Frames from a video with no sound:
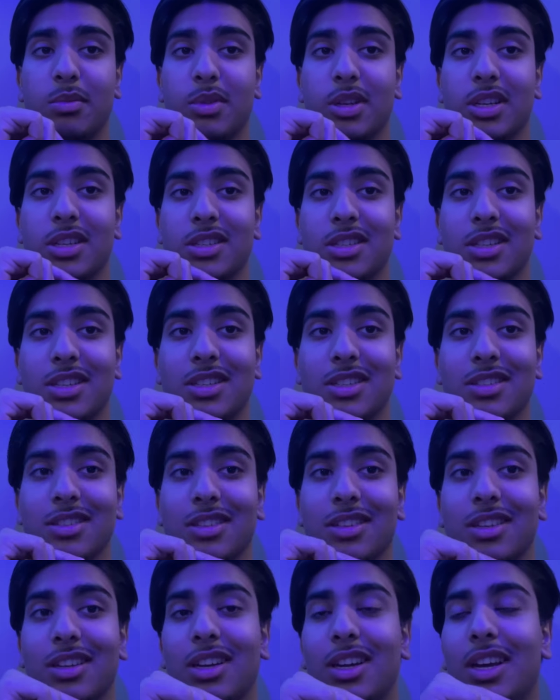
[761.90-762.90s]
minutes
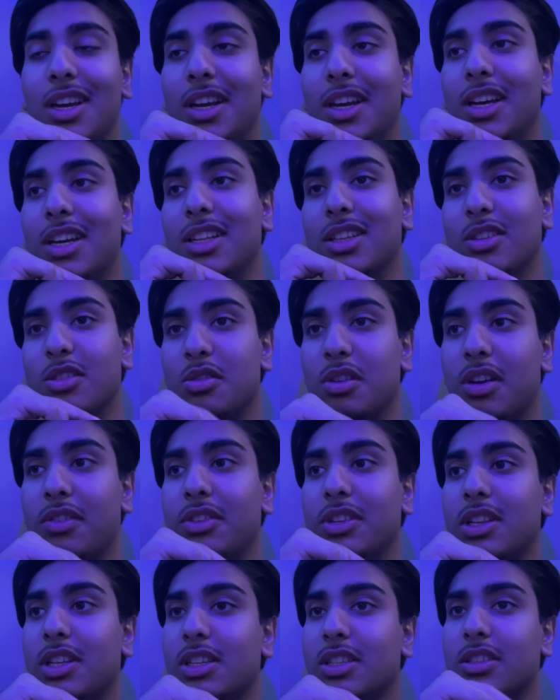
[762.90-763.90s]
into the driving
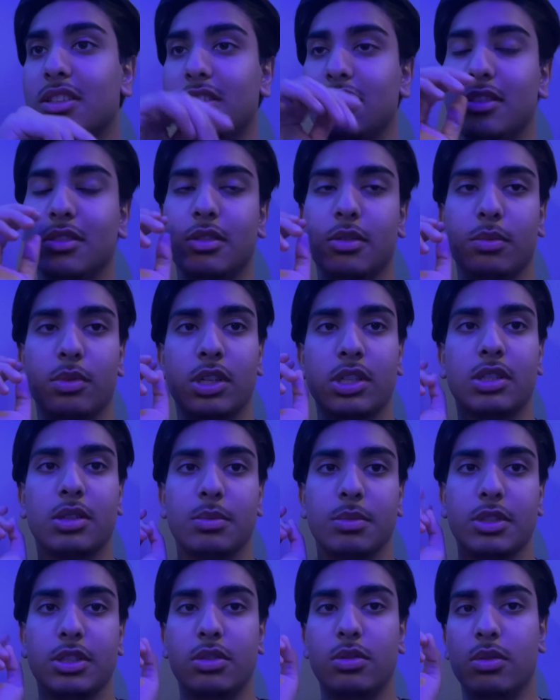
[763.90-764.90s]
class because the brush up
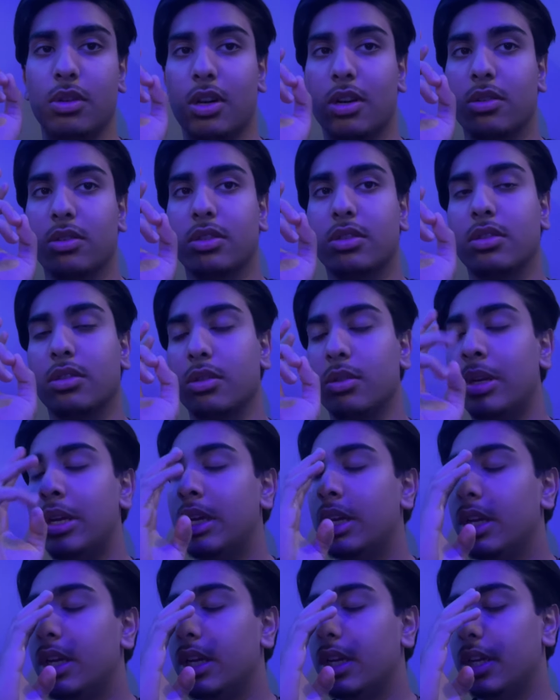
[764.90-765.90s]
is two hours. So
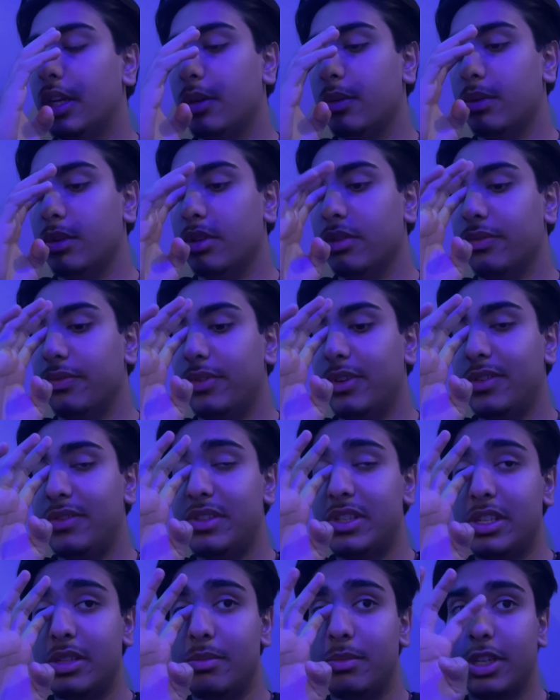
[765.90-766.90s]
we were
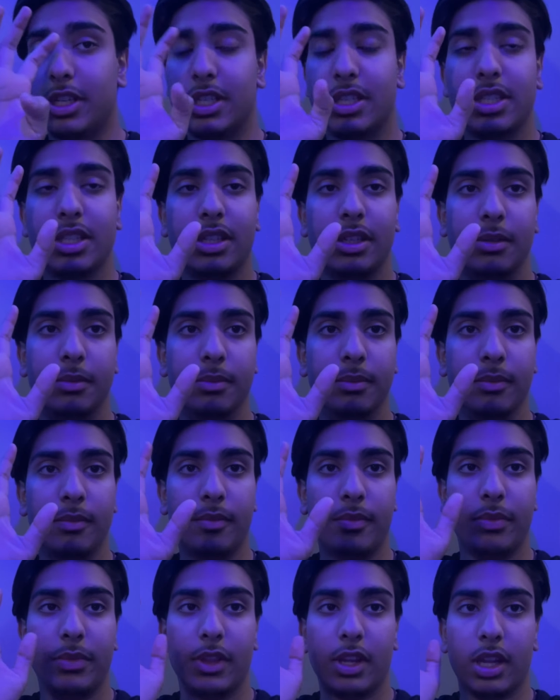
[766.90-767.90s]
15 minutes in,
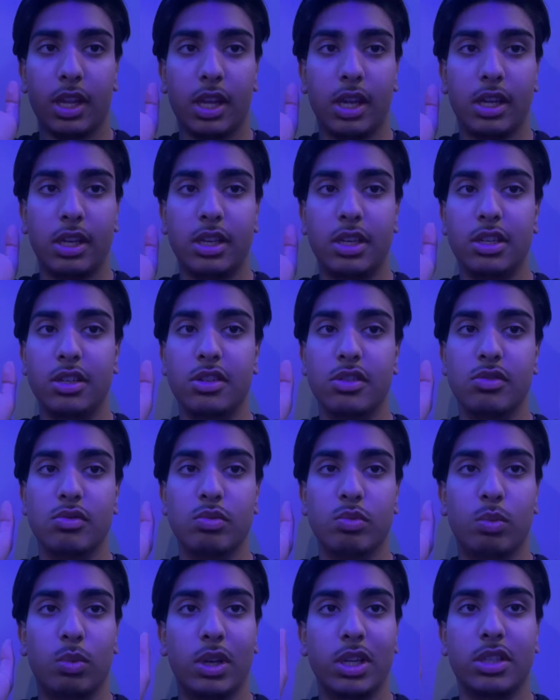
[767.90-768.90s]
and he just
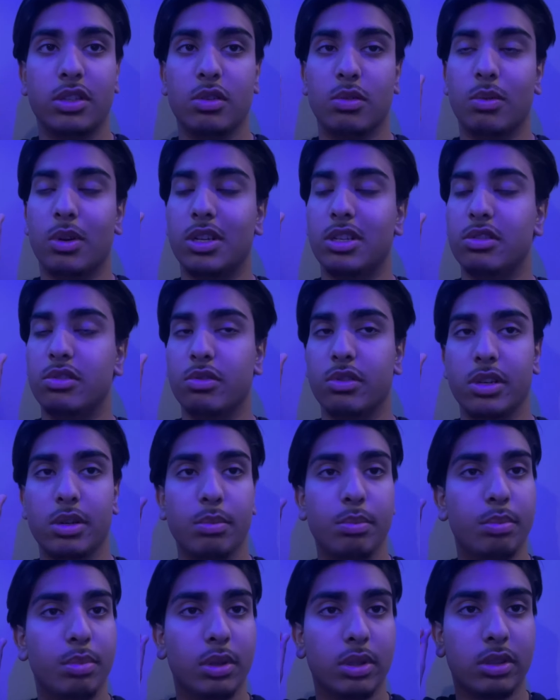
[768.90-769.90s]
went to the registry
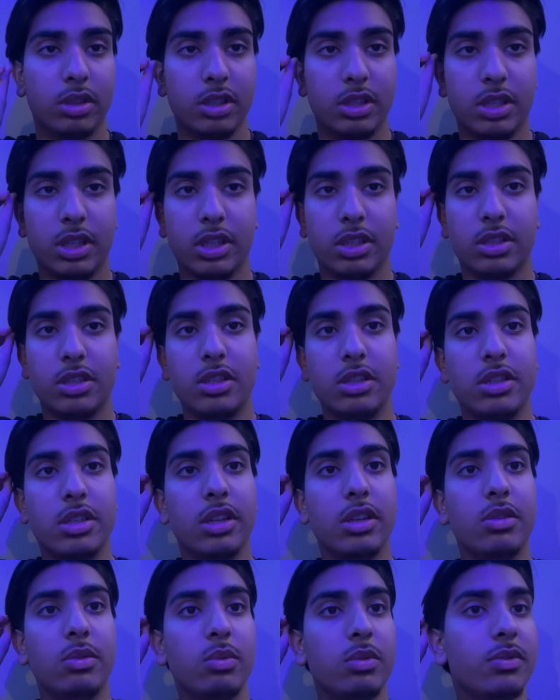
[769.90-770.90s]
and booked the test. He said
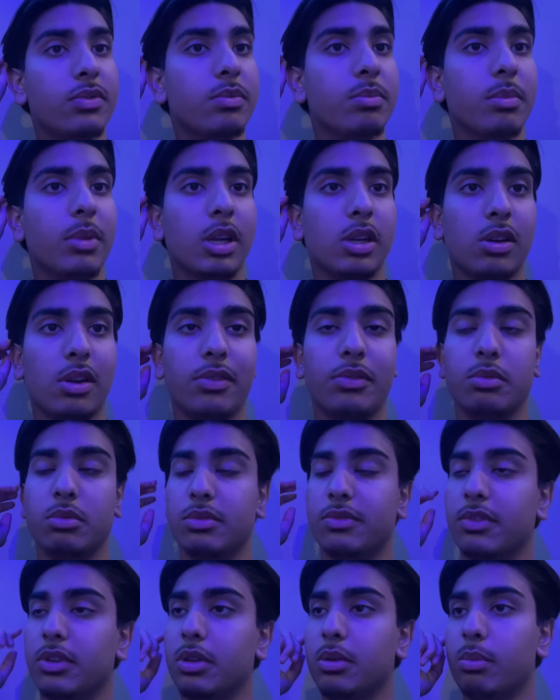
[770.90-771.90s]
it was my driving was
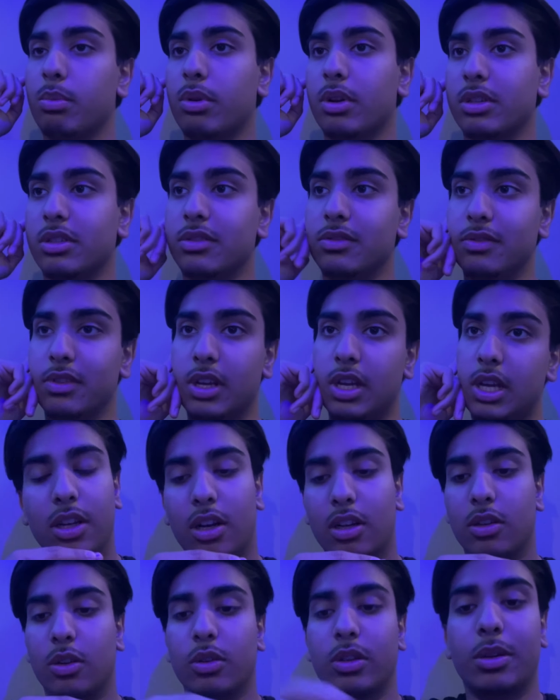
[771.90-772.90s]
very impressive.
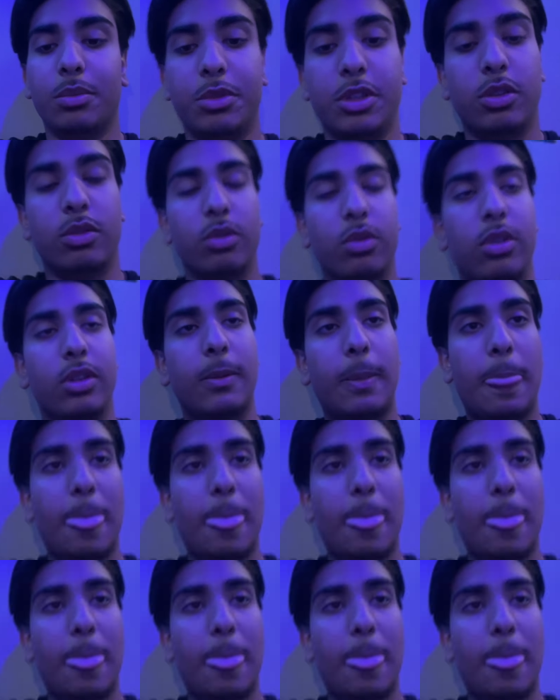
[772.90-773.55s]
I'm gonna get me through it.